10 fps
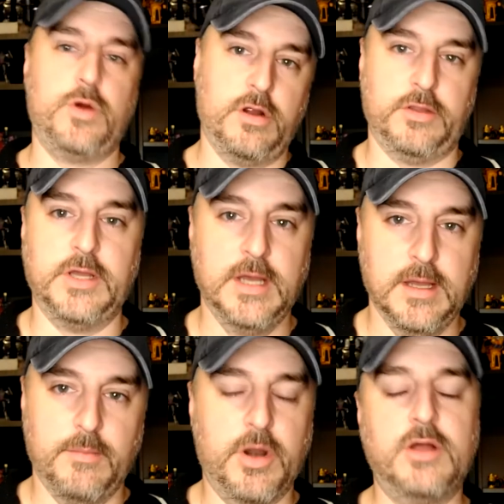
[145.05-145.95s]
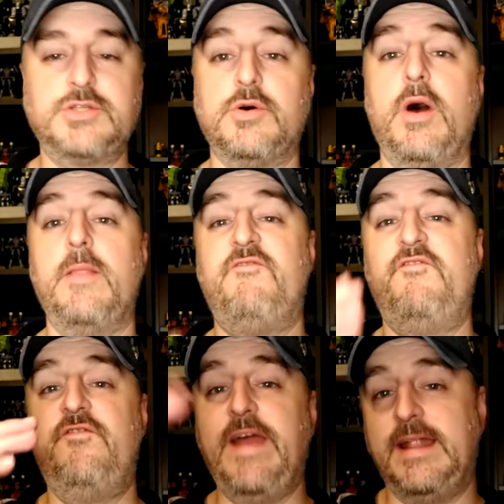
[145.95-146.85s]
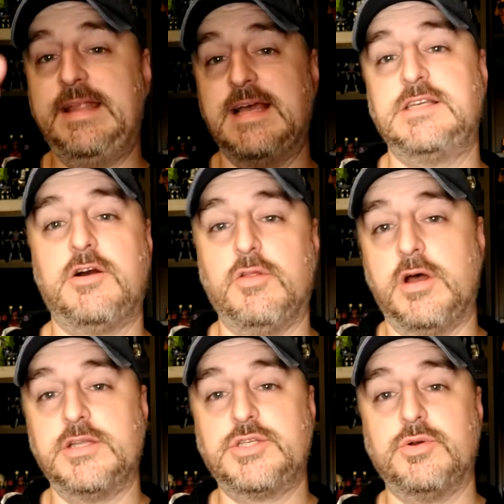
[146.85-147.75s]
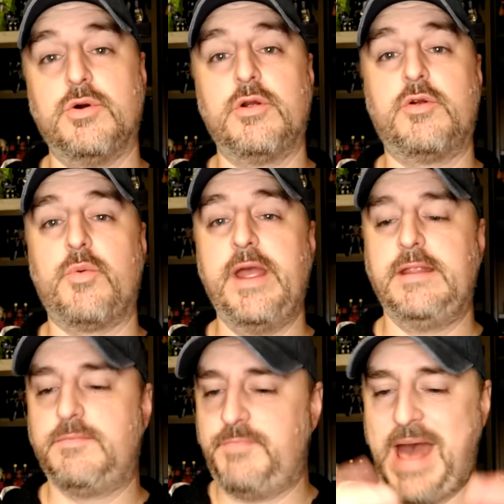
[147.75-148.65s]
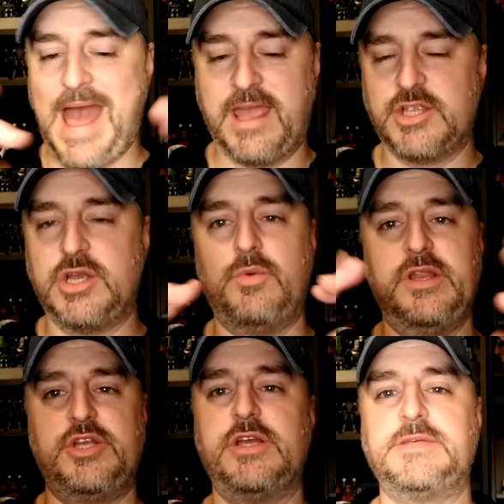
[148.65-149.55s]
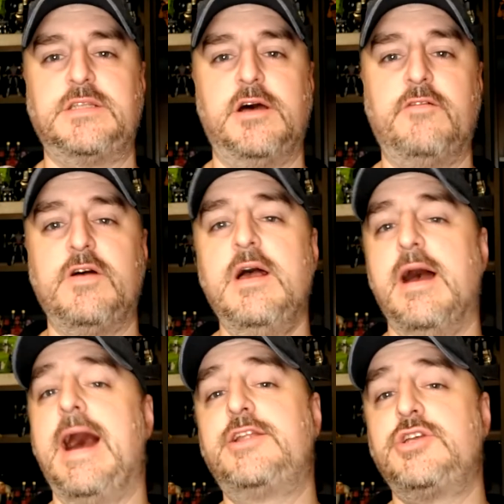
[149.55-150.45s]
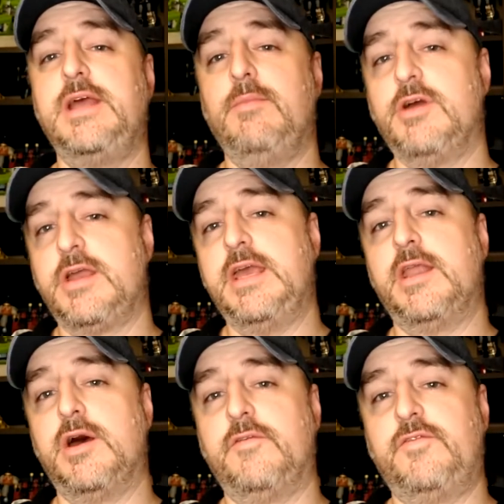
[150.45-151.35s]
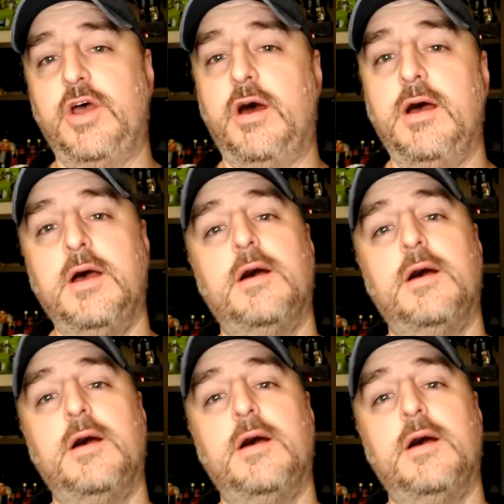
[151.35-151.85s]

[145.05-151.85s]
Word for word: world, but also a fantastic online store, great packaging when he ships stuff. I actually am lucky enough to